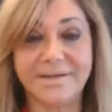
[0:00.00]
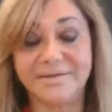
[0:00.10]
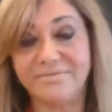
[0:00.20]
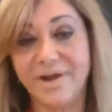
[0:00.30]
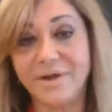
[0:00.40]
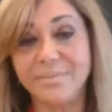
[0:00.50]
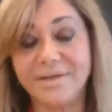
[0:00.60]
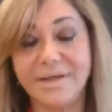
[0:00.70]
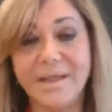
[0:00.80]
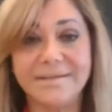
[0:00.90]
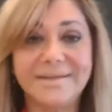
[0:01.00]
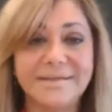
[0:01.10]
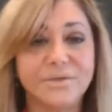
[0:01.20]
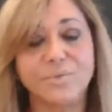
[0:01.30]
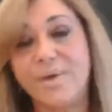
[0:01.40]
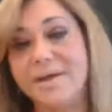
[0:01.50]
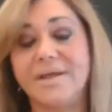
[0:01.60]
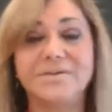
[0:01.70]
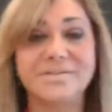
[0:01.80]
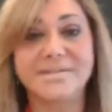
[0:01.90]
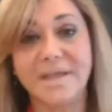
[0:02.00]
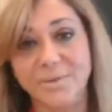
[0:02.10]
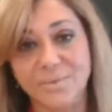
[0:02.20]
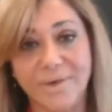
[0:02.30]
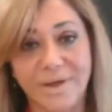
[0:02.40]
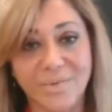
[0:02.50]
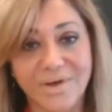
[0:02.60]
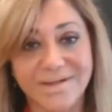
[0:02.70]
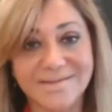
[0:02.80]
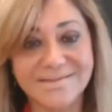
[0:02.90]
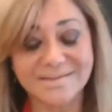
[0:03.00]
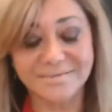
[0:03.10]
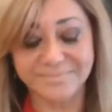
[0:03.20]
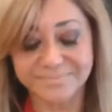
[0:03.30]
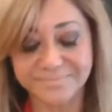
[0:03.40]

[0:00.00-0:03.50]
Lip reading: in an environment that didn't quite understand who I was.